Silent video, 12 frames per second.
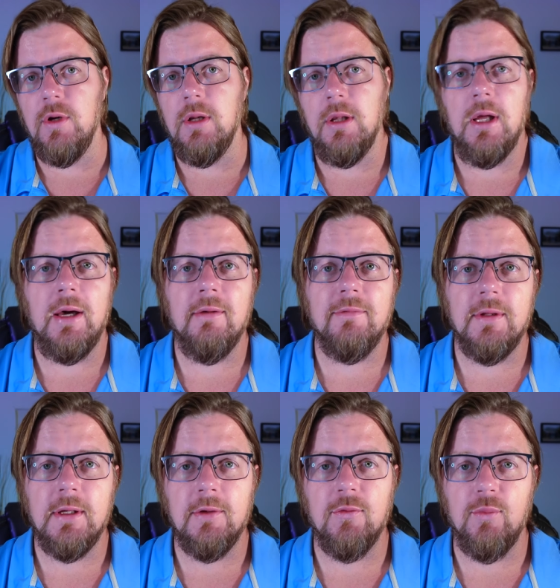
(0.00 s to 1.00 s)
a lot of
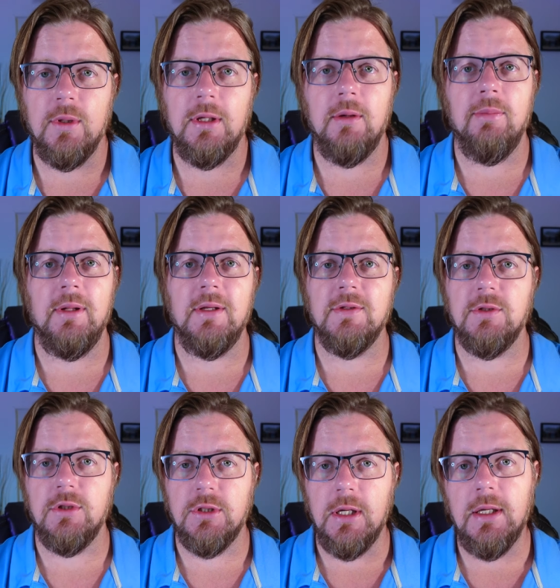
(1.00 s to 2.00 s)
things went into place
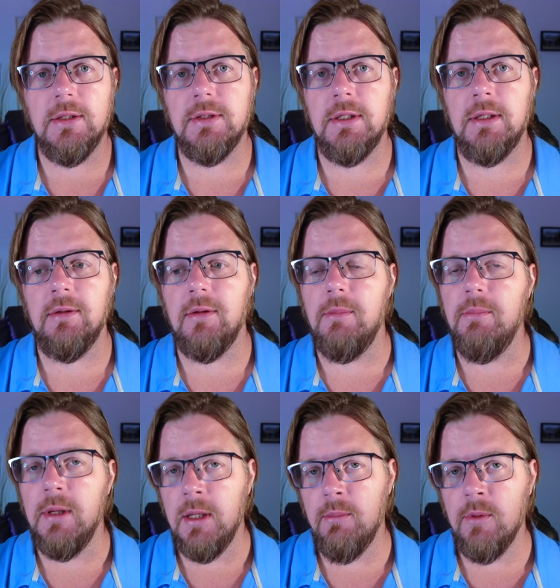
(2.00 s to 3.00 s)
to changing the
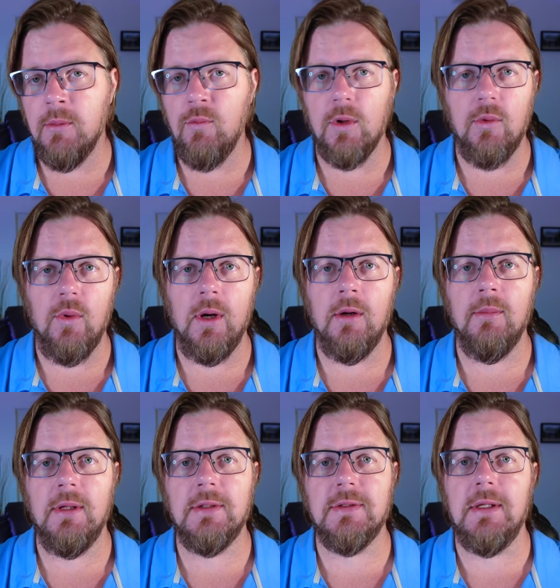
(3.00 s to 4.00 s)
minimum
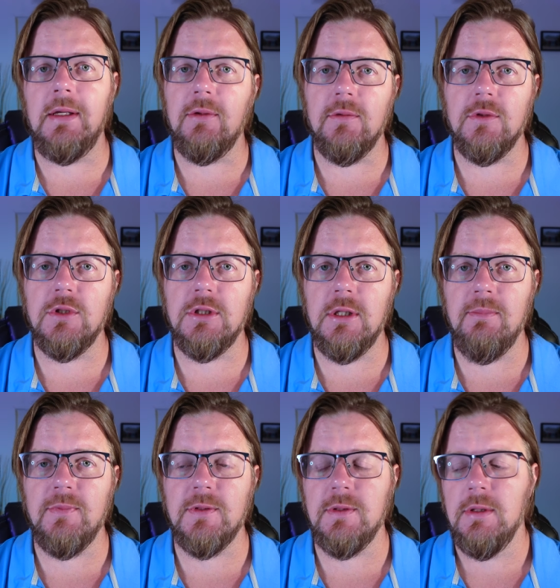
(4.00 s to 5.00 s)
requirements that
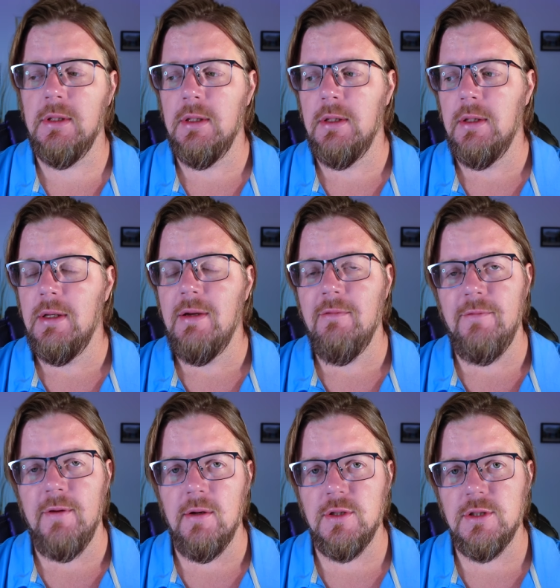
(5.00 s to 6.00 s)
ships,
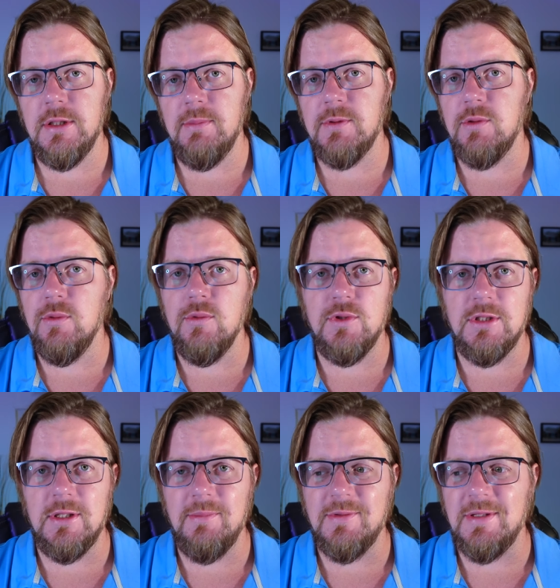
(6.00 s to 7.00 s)
ferry ships, cruise
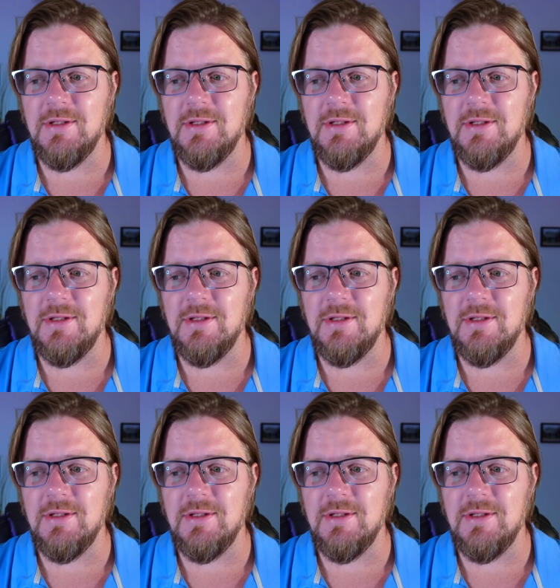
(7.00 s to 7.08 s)
ships,